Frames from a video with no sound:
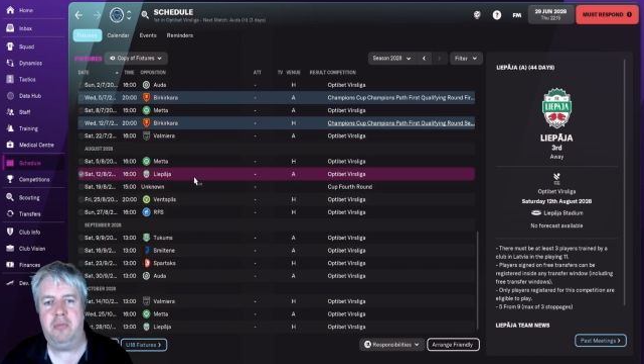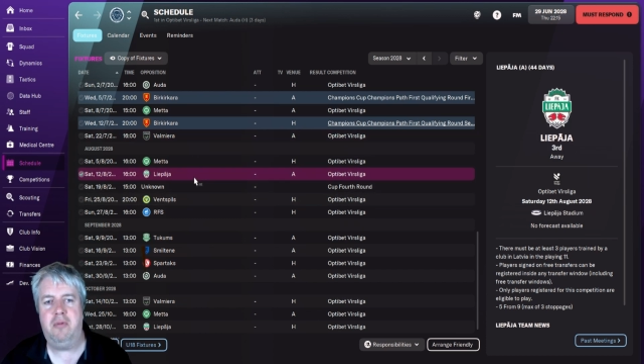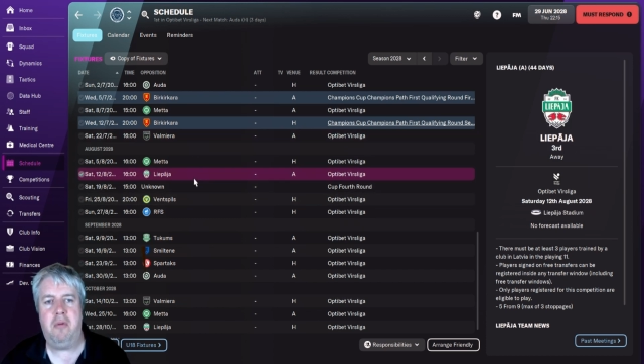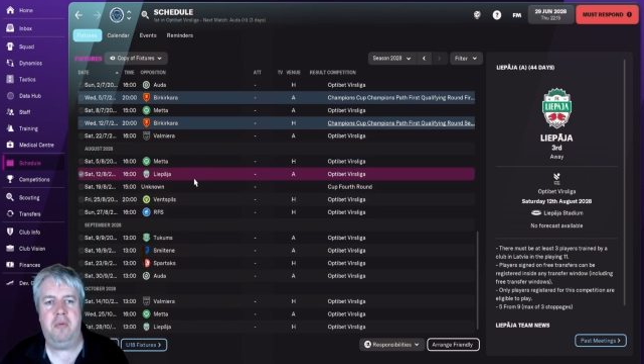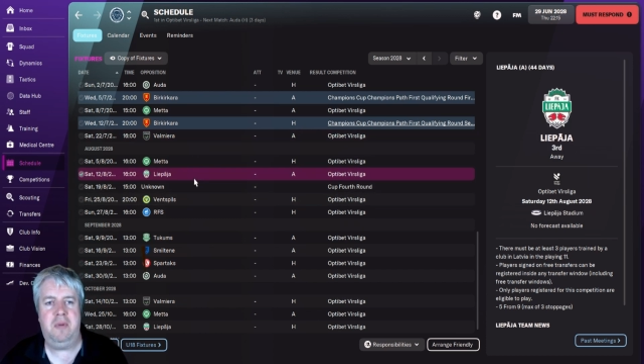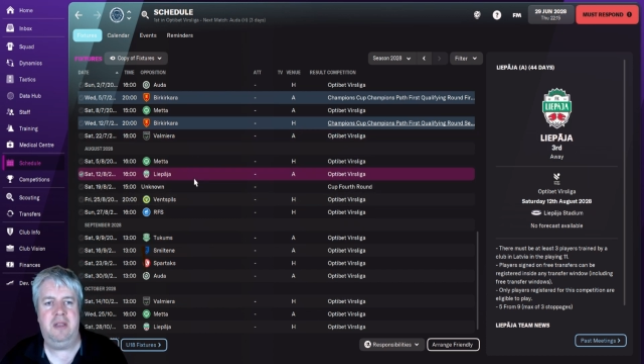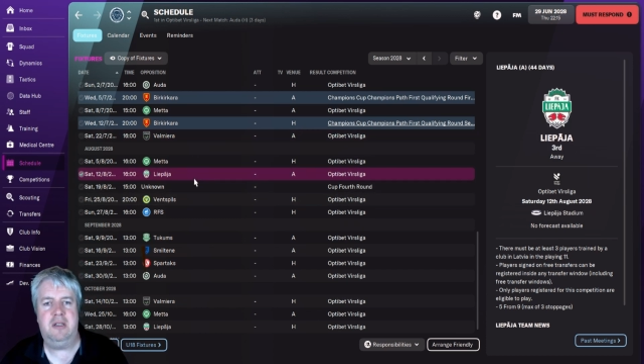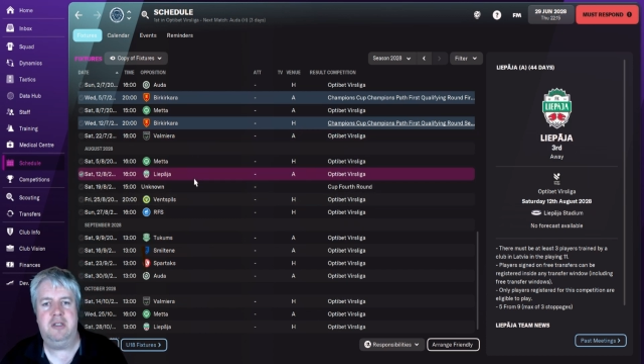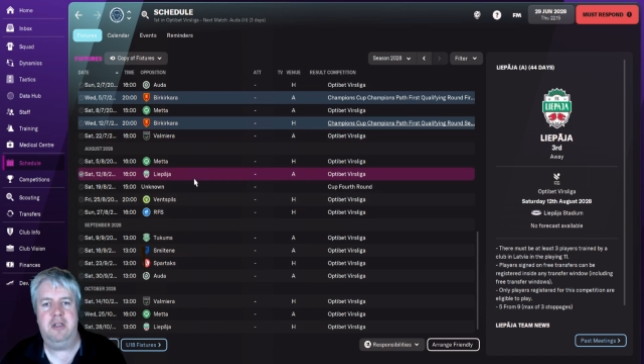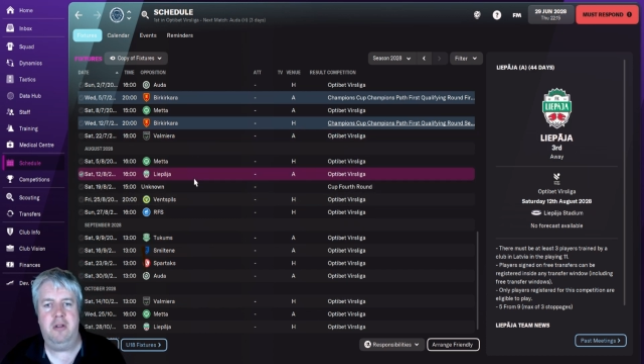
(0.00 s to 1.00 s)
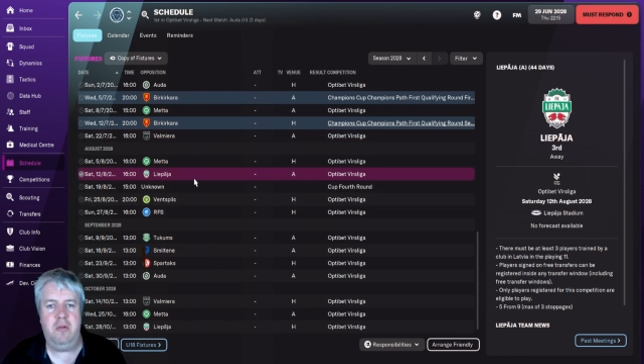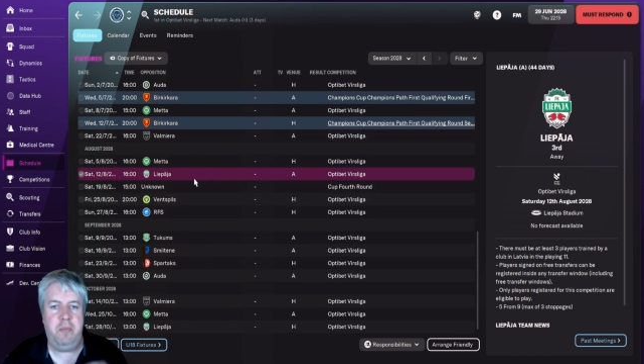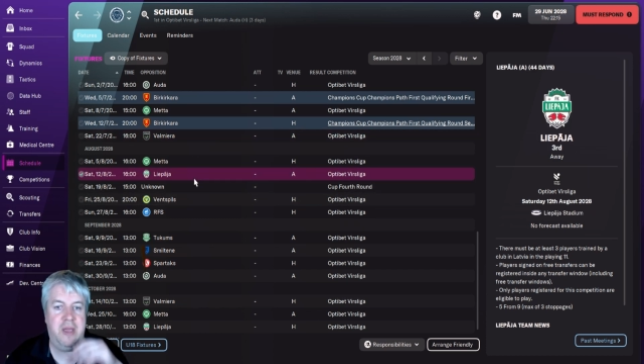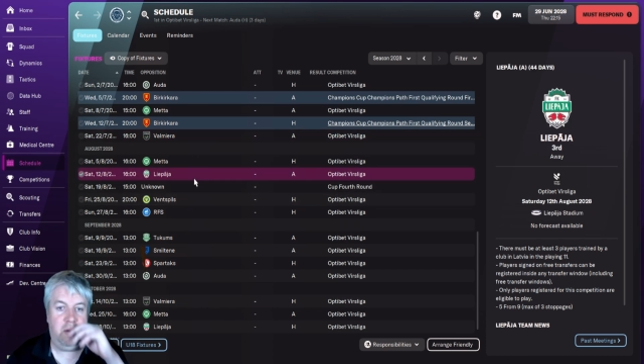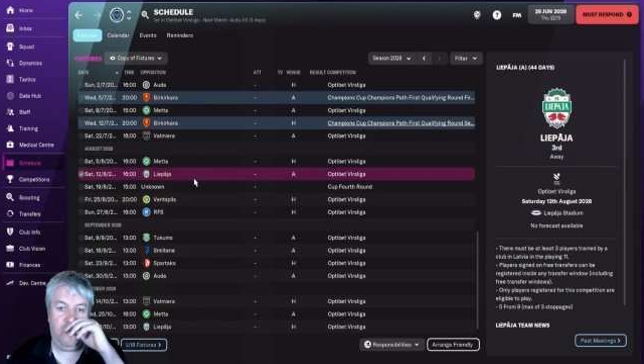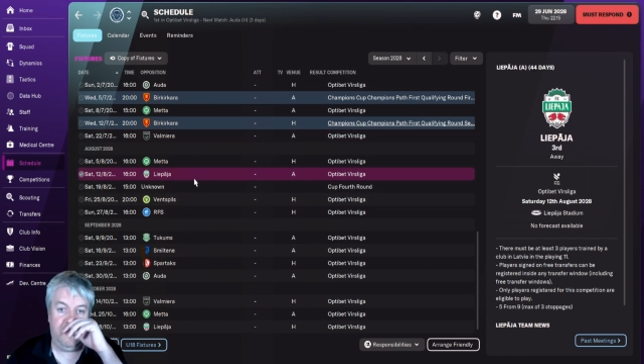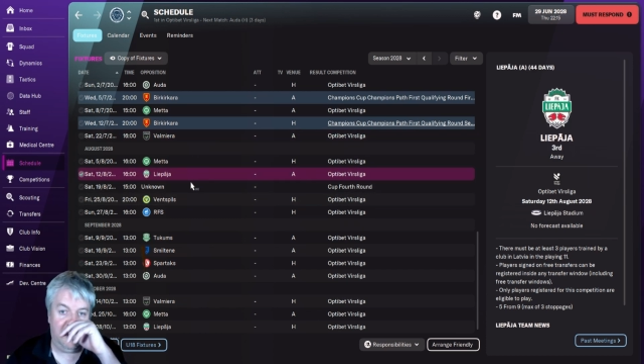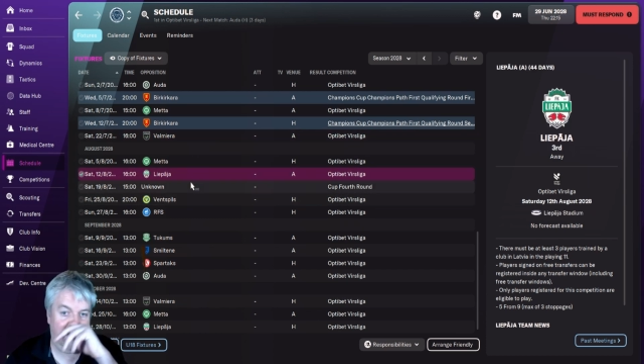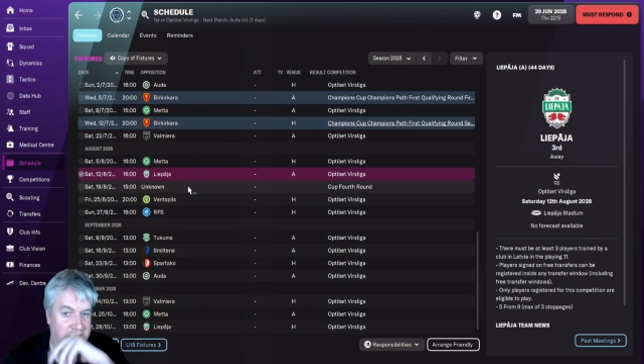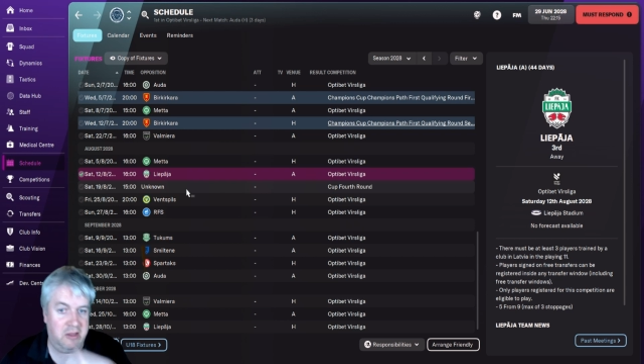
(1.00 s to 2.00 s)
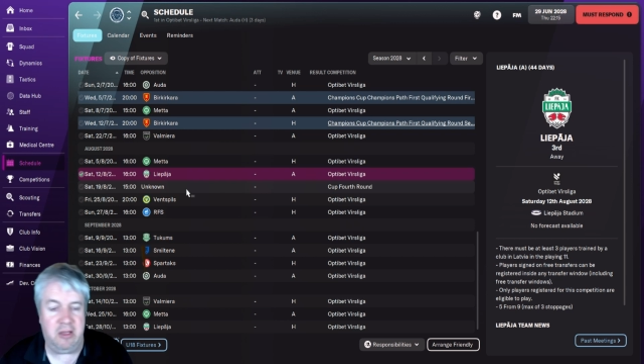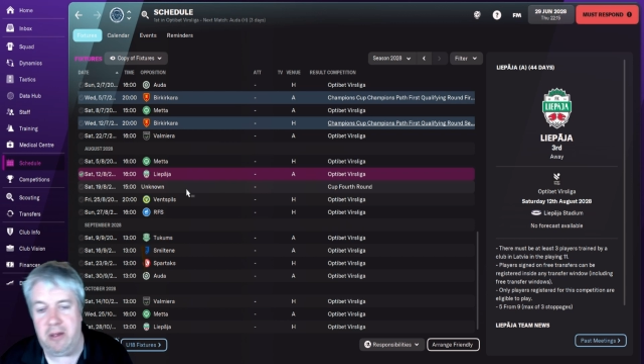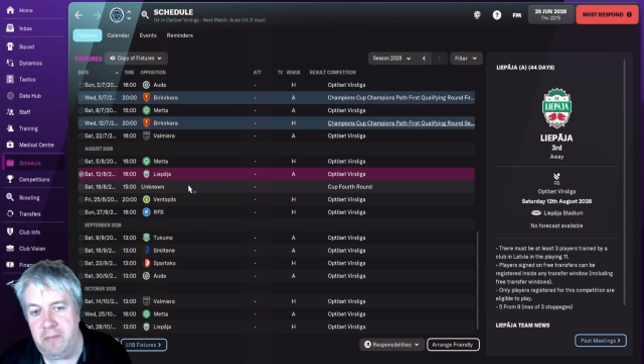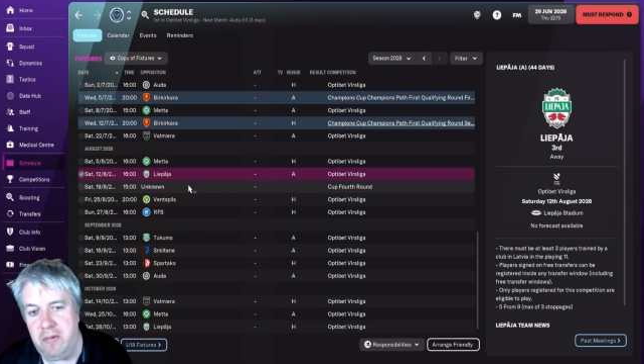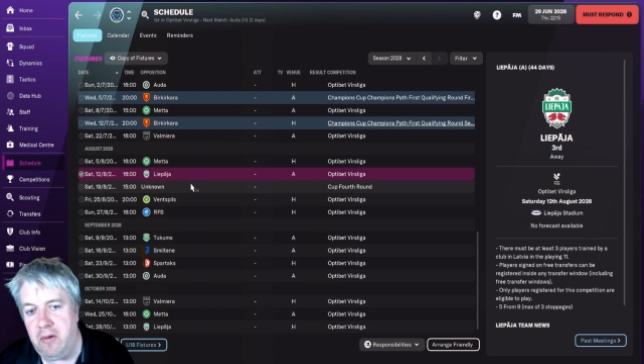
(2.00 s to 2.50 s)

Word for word: probably the two big ones that